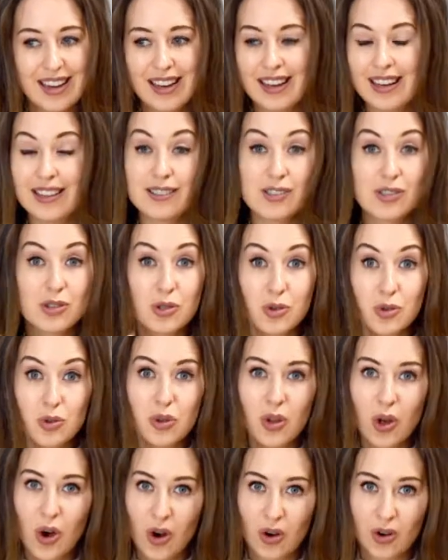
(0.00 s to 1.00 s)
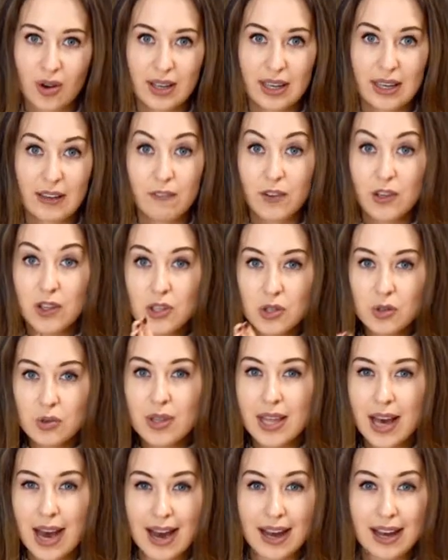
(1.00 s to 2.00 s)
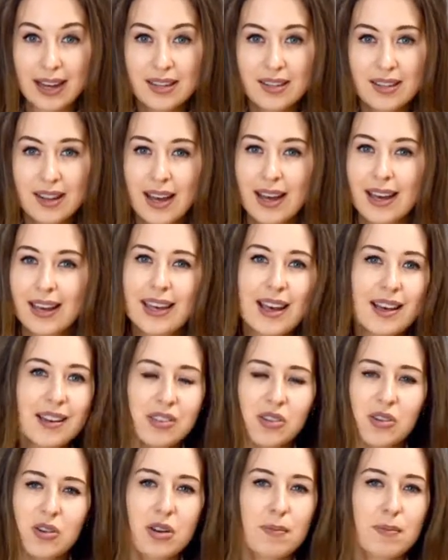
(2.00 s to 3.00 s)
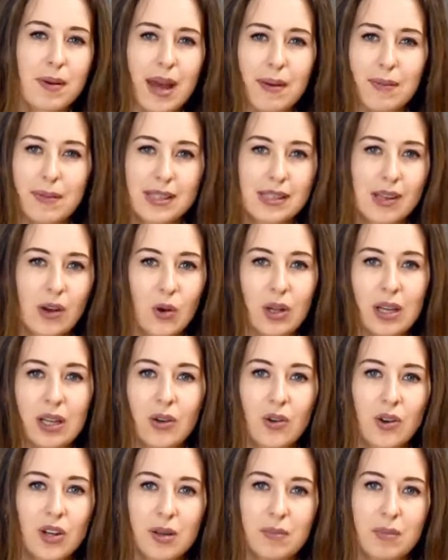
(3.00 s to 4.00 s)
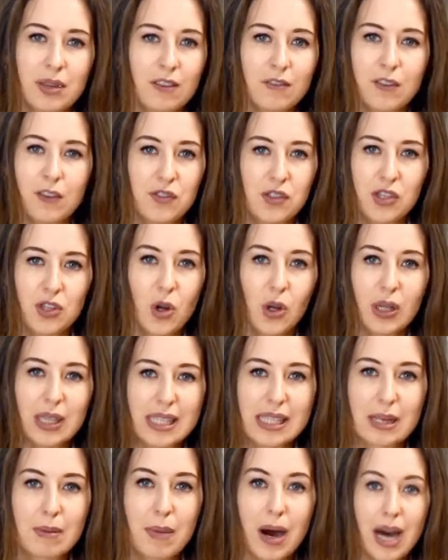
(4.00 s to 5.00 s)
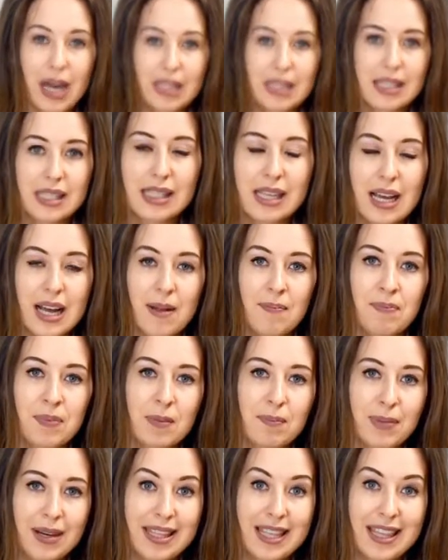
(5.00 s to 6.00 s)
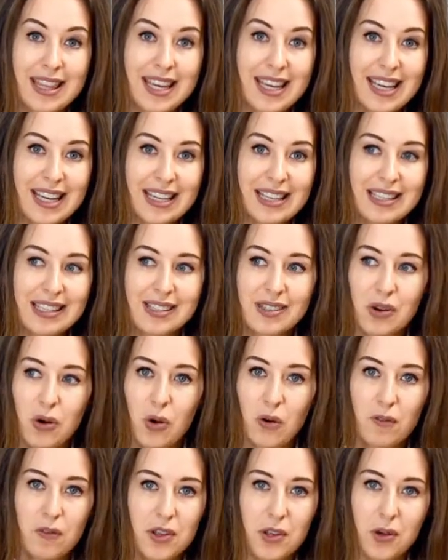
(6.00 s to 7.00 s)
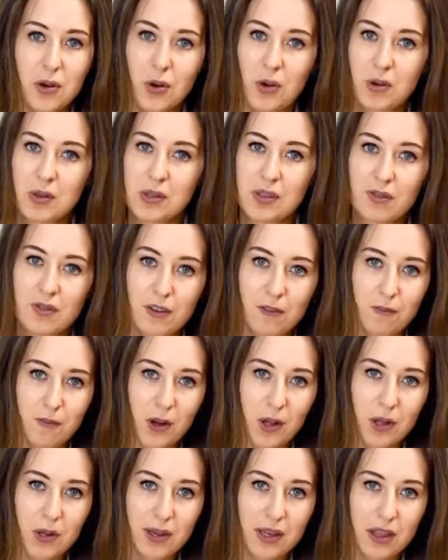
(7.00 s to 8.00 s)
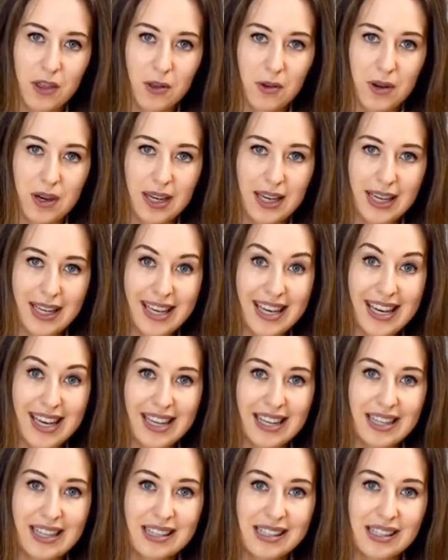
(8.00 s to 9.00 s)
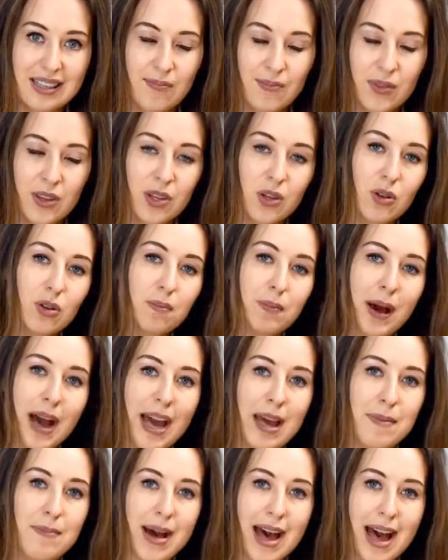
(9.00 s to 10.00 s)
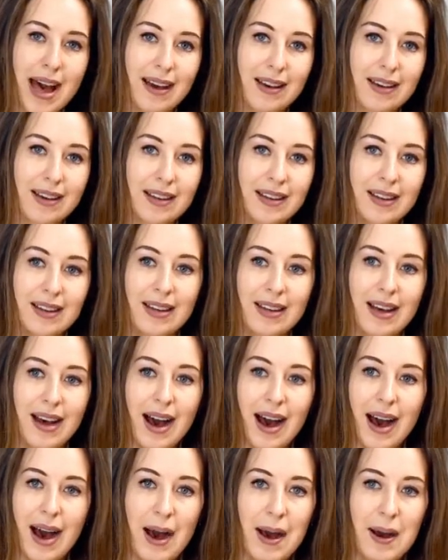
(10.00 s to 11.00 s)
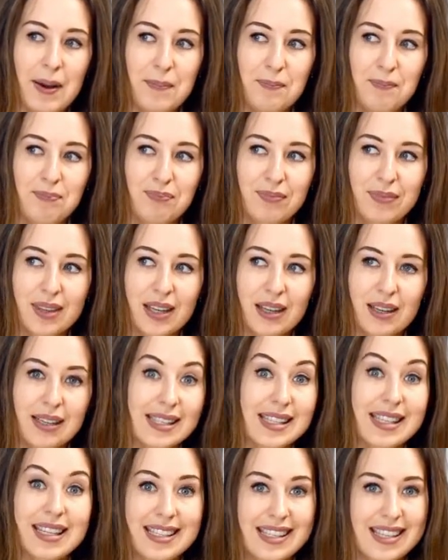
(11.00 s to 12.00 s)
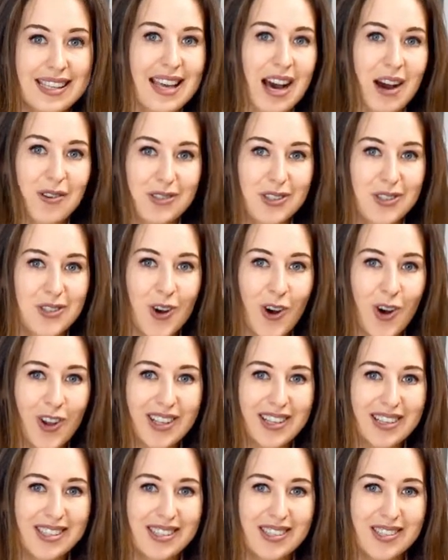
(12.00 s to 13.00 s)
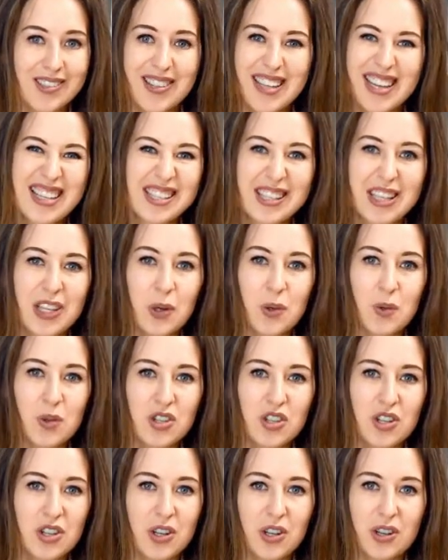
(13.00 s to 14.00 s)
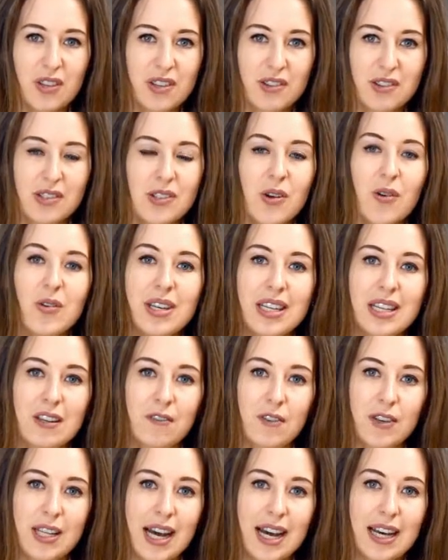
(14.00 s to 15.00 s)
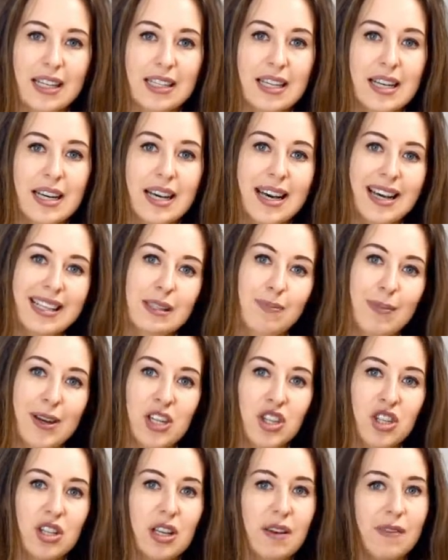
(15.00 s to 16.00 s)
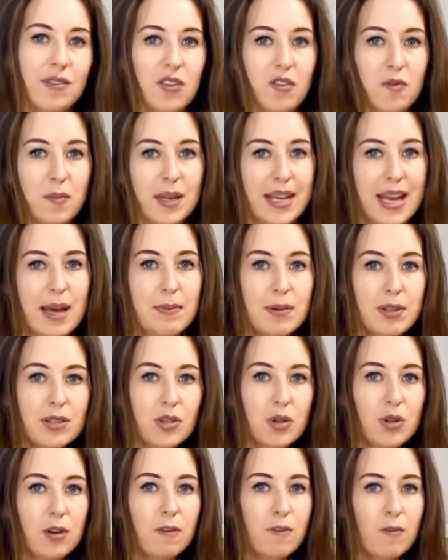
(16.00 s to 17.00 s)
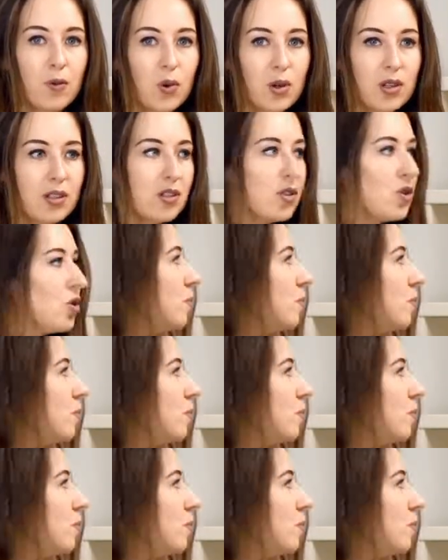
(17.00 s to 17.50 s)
It's too long. If you do that, yes, your repayments are only going to be $50 a month. But the thing is, over the course of the following 30 years, you'll pay back $60,000. So that's huge. There's no need for that. Especially if you've been able to afford to